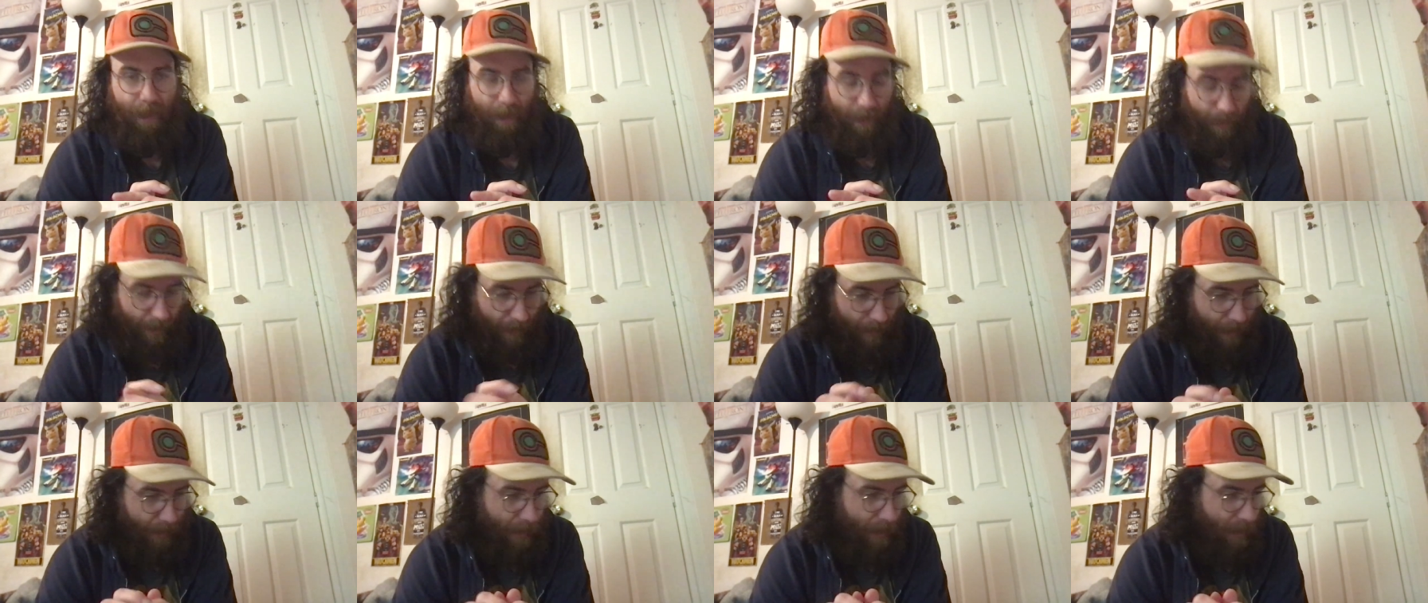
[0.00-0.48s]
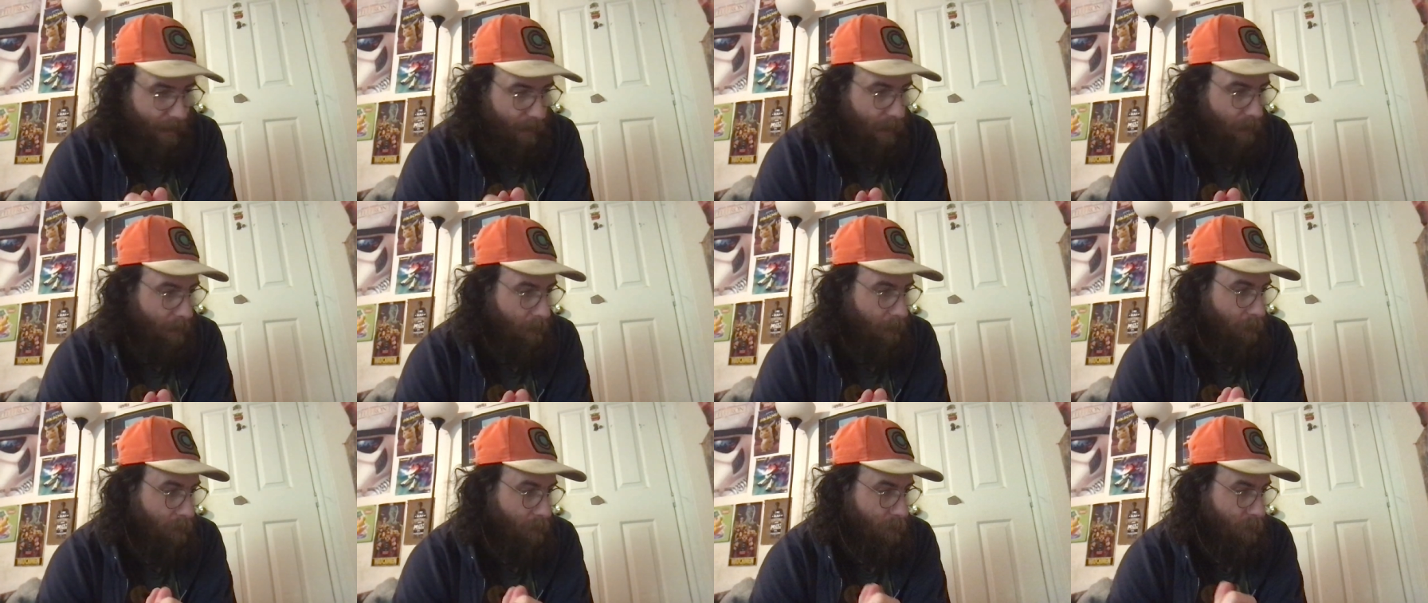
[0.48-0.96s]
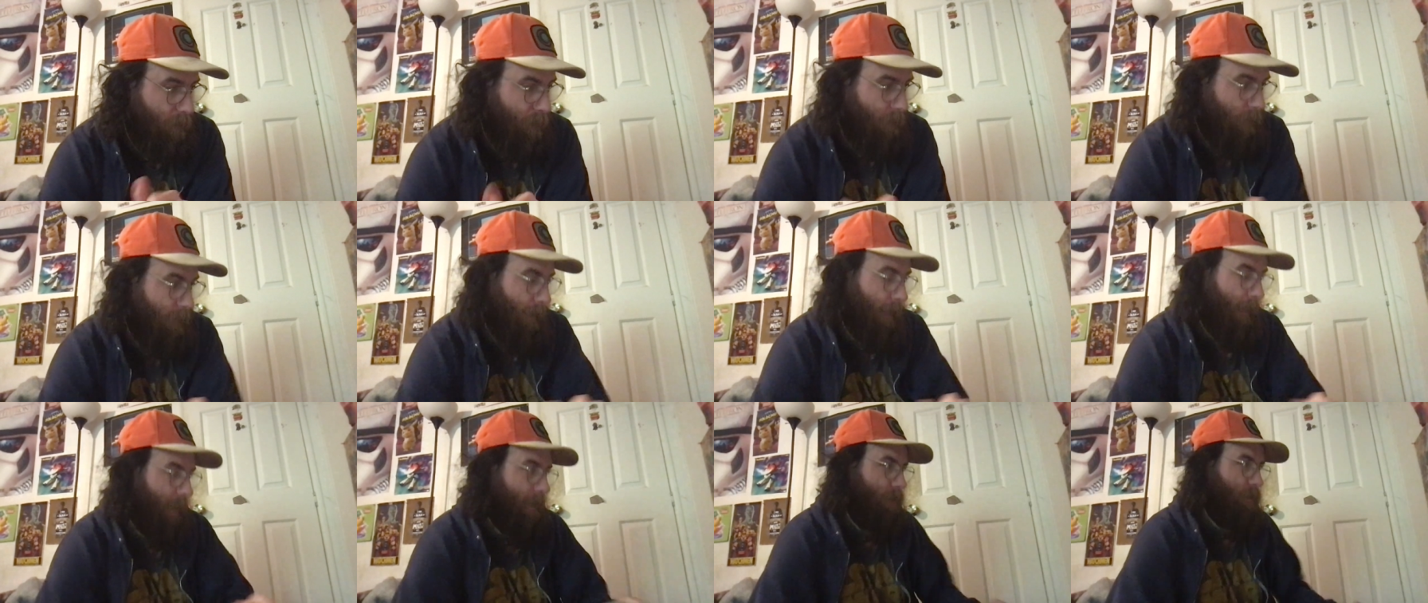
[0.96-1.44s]
a
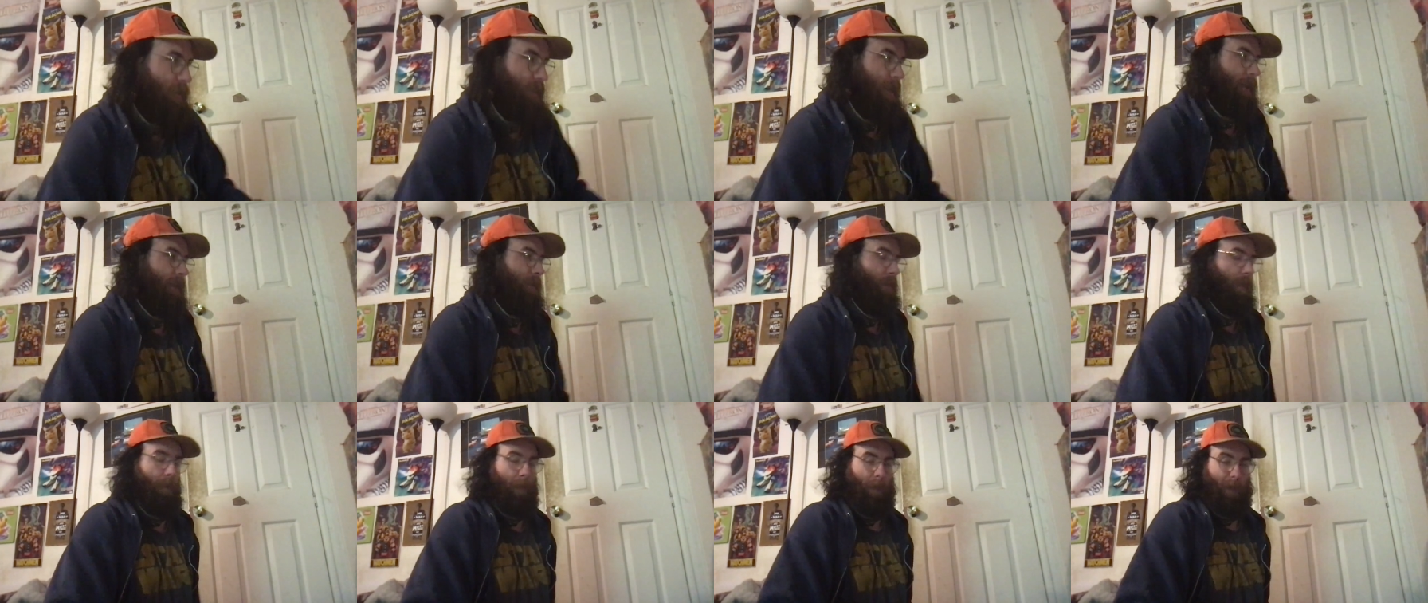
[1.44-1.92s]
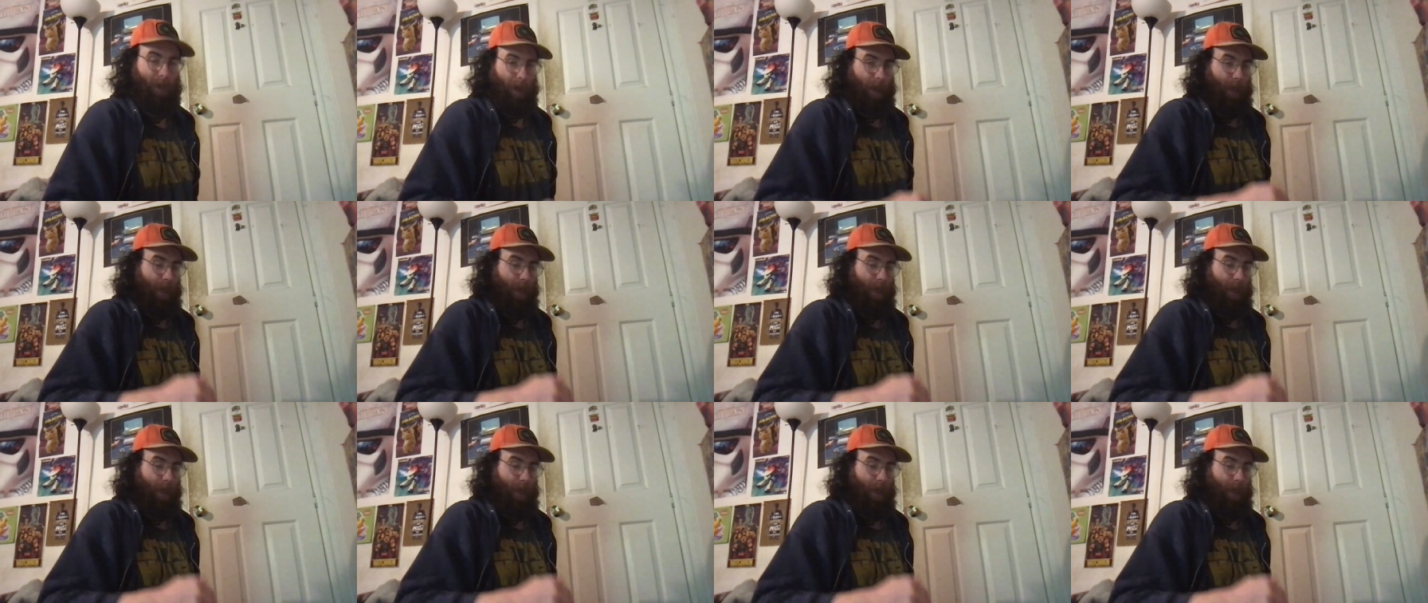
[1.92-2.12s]
as they as